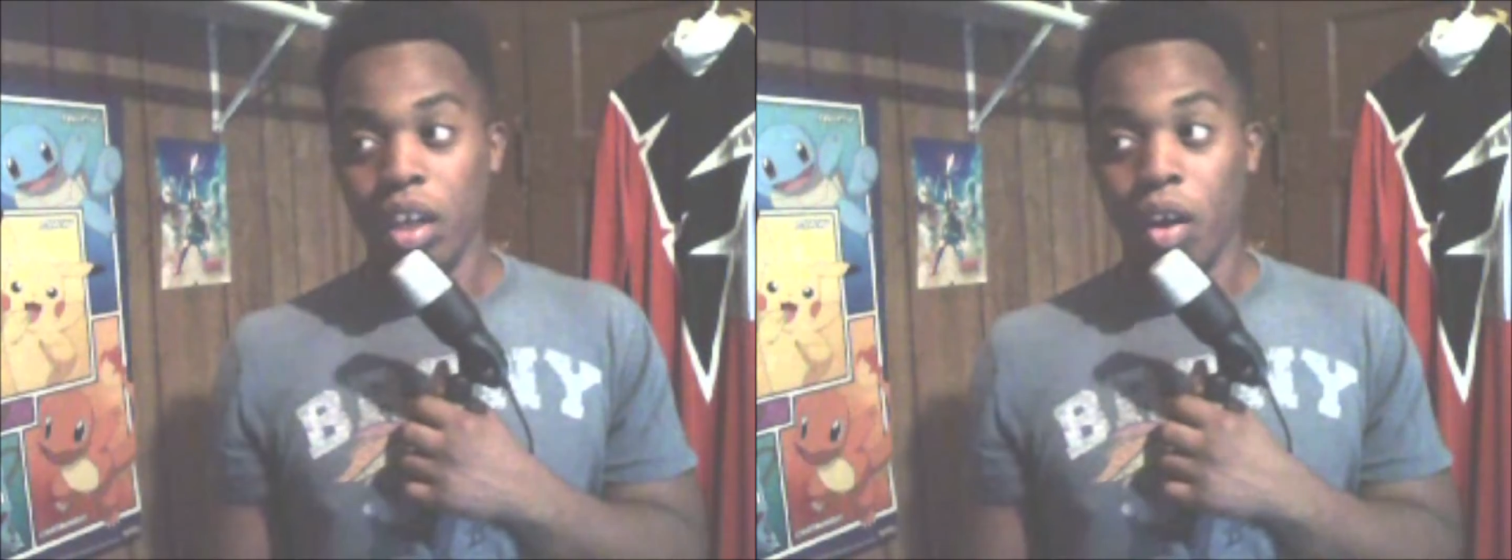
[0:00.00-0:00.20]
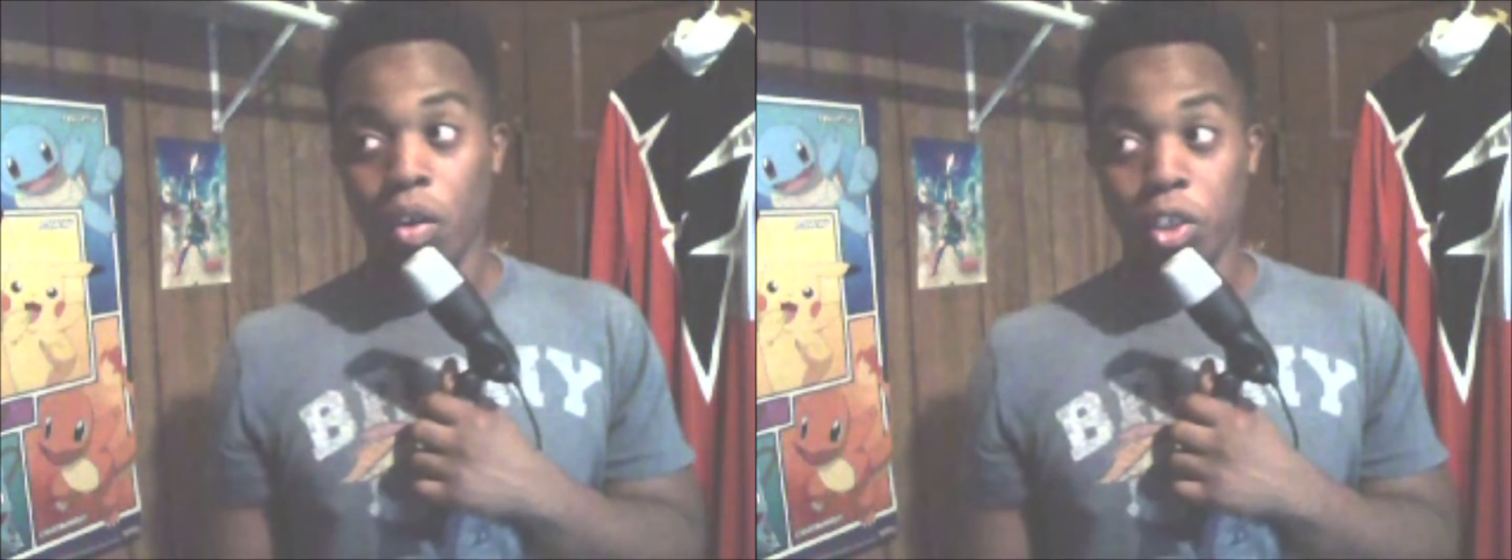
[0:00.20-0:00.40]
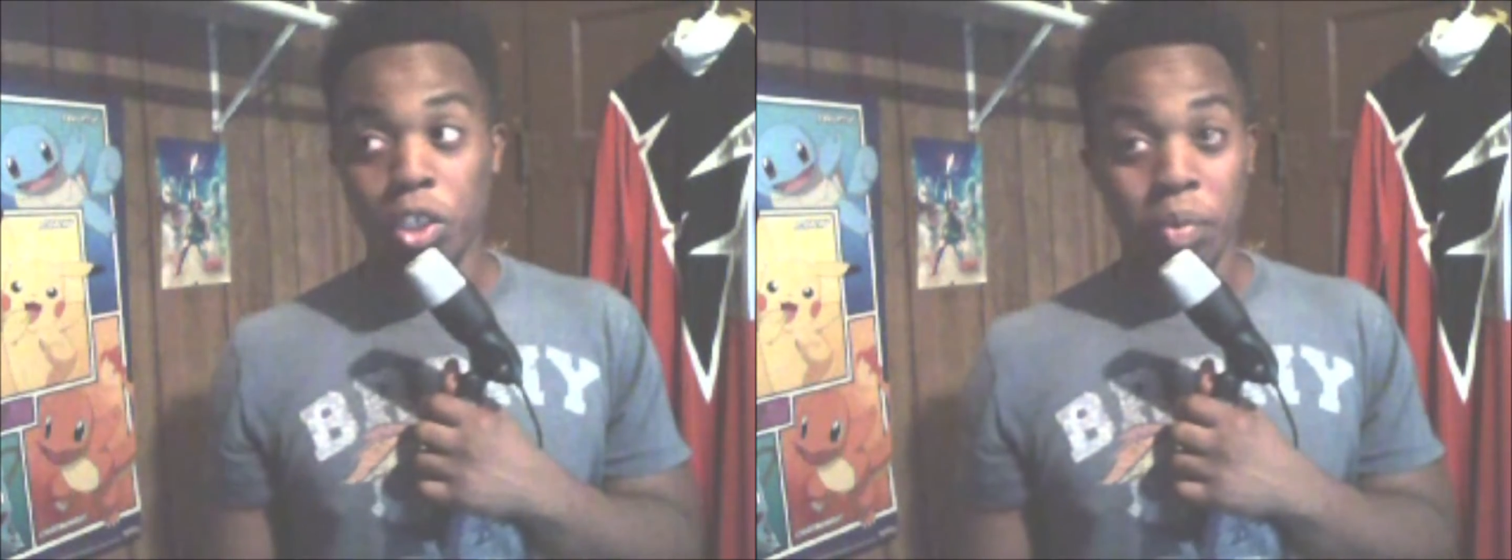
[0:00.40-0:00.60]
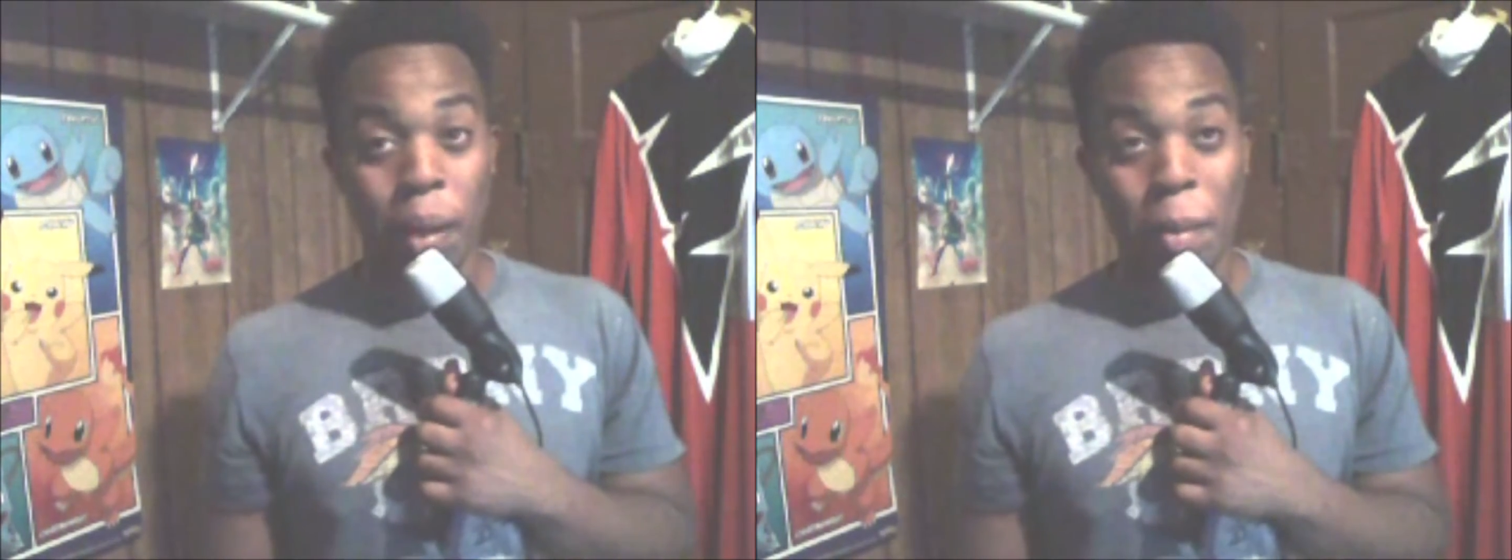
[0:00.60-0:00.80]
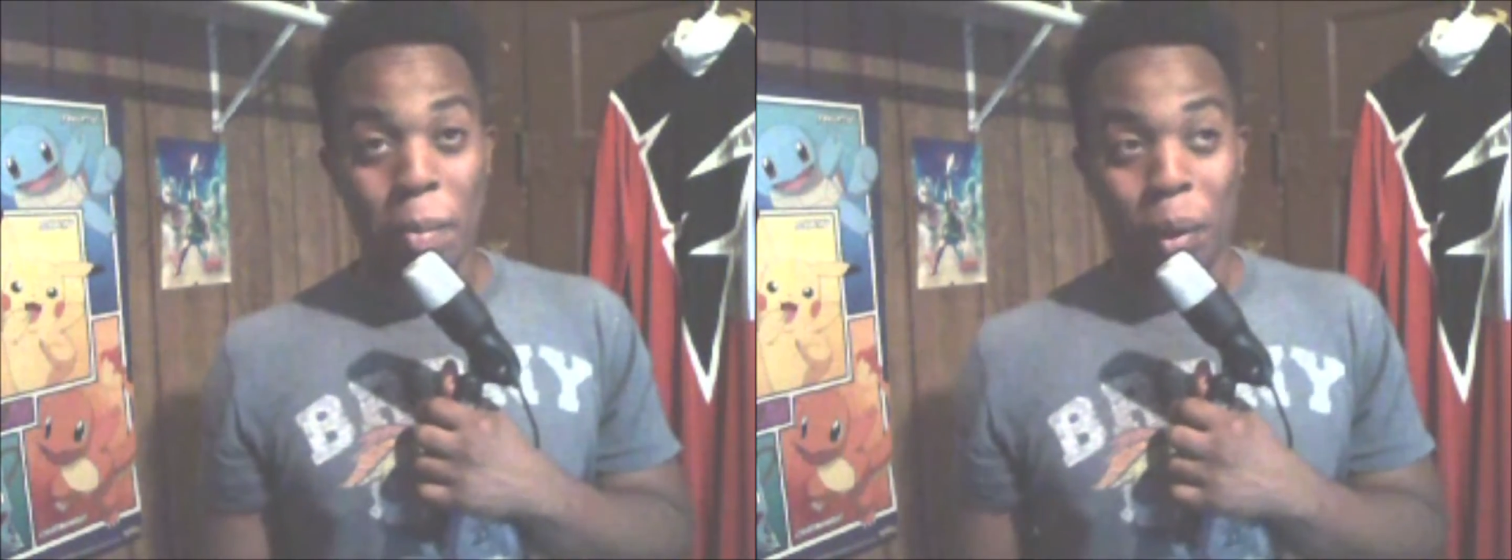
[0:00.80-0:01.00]
or you can
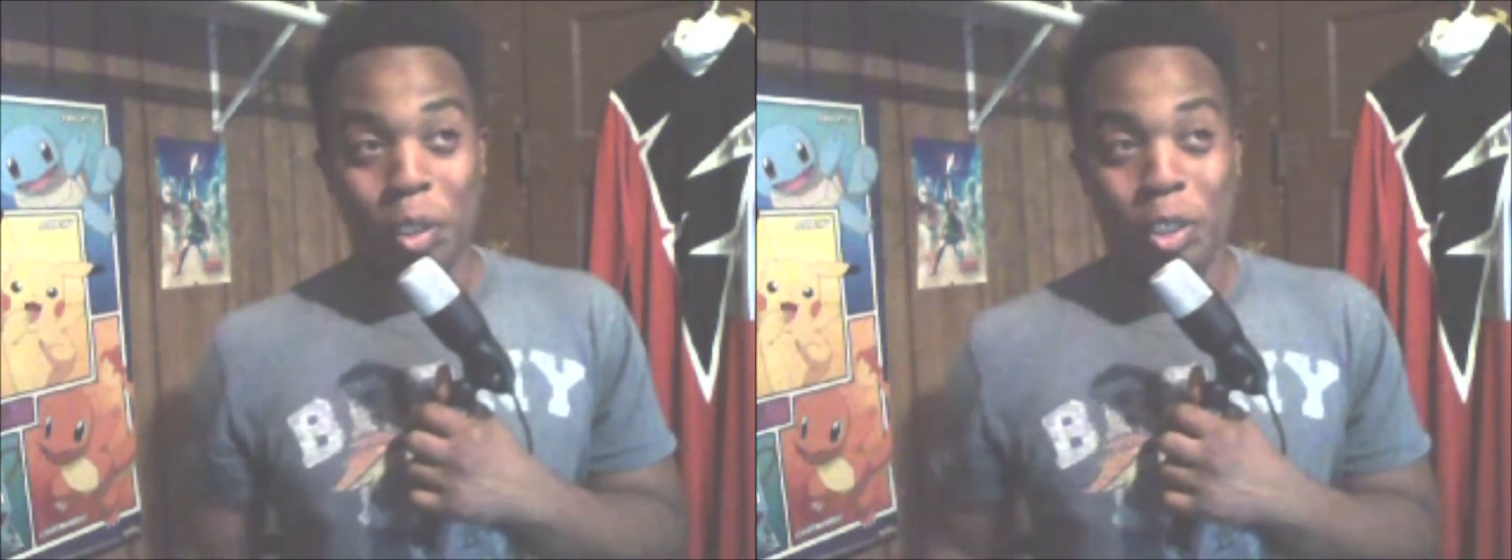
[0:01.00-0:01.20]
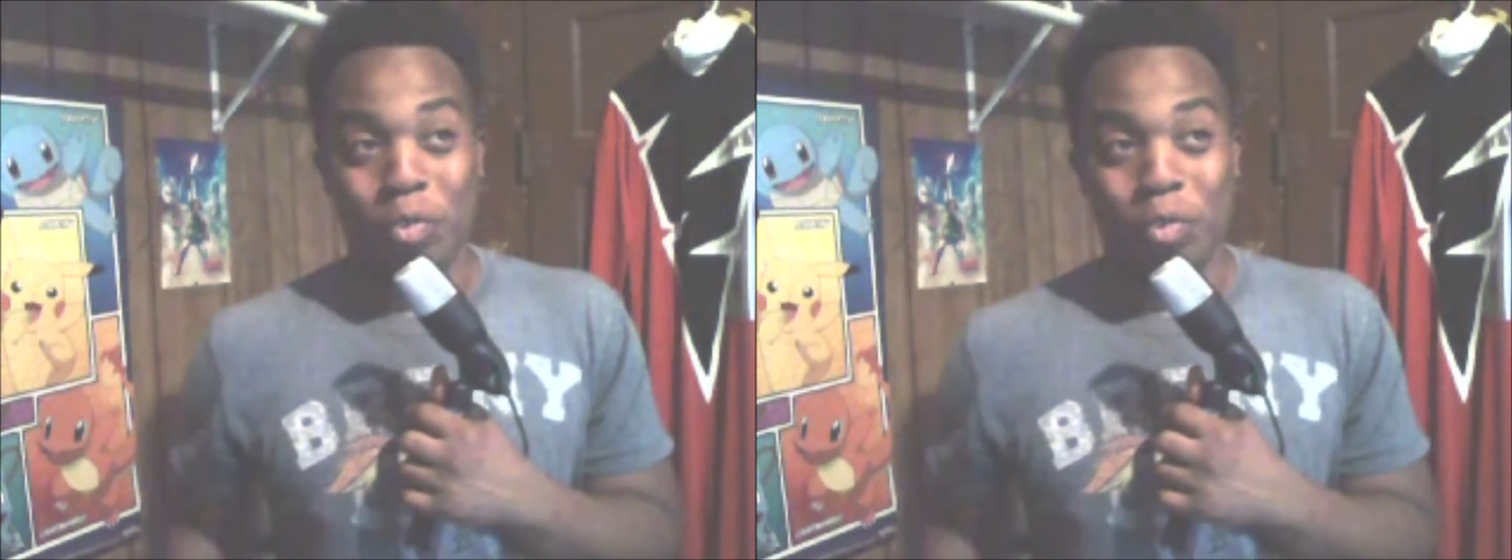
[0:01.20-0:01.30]
probably purchase